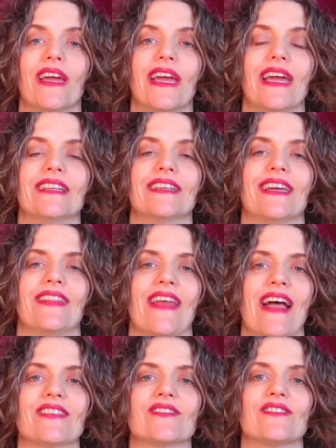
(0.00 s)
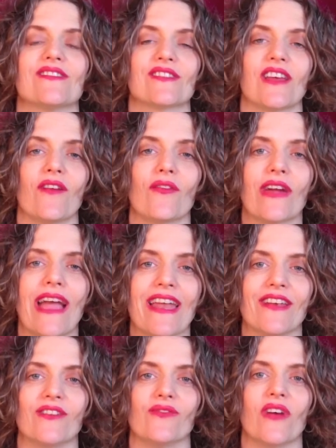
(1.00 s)
and that's discovering how to
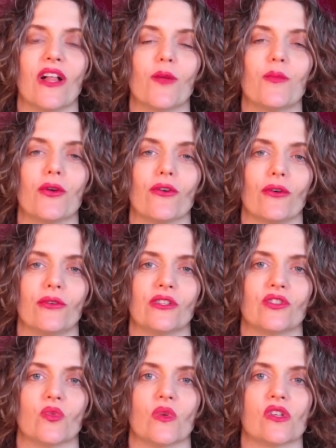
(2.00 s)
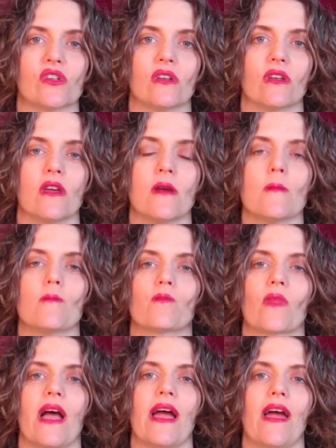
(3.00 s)
develop your own intuition.
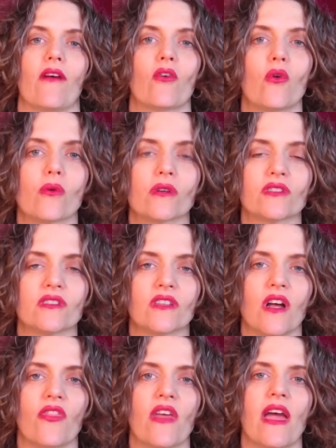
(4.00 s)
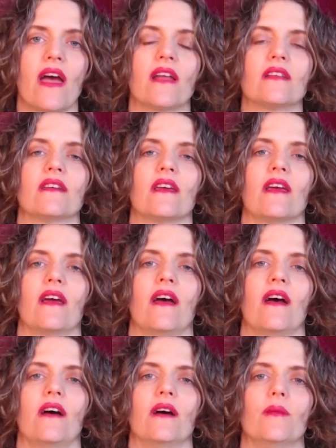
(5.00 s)
I have courses on that
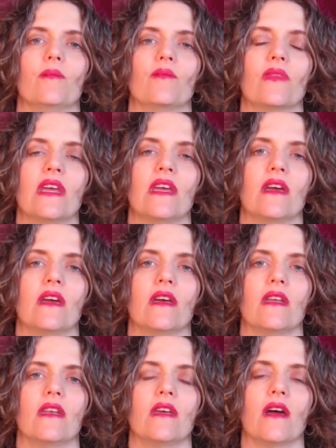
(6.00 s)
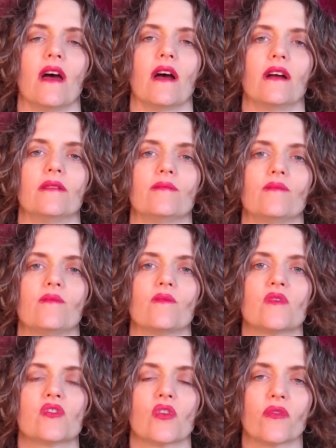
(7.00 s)
in
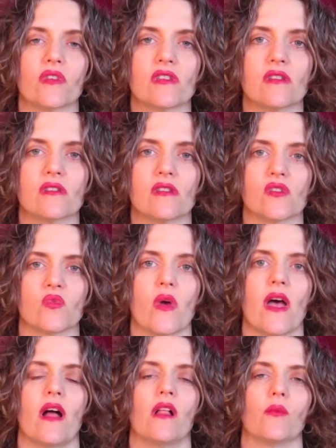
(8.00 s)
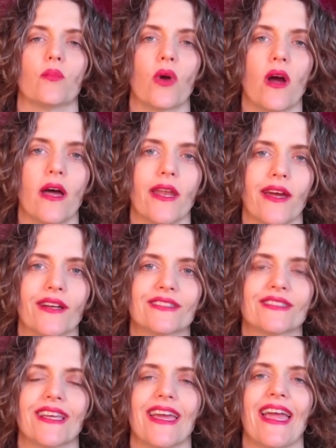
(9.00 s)
services as well and
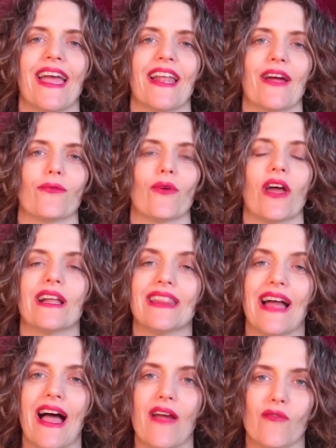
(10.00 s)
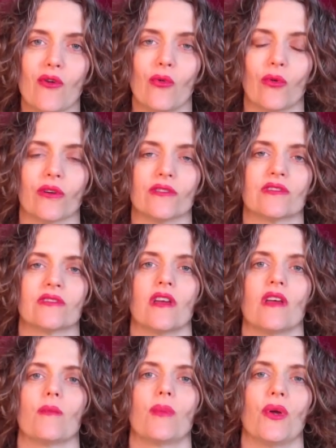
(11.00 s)
products, and I run a live course
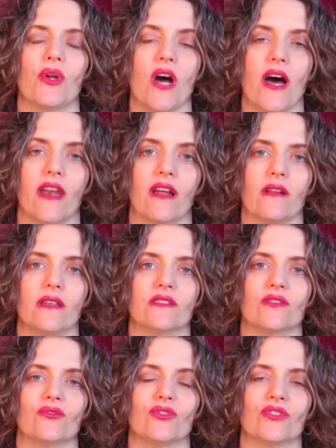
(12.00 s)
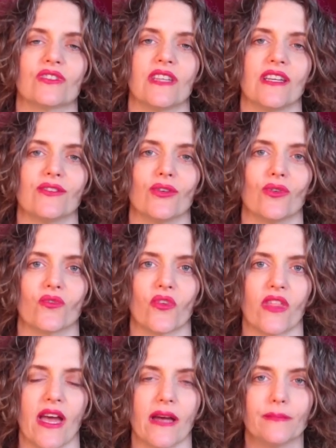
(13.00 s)
periodically, so just stay tuned for
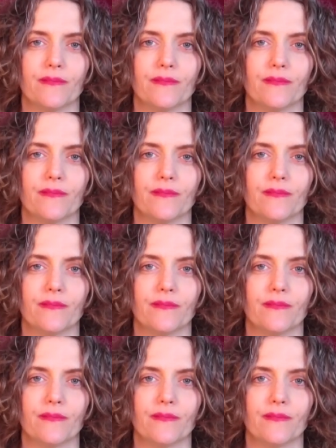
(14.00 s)
that.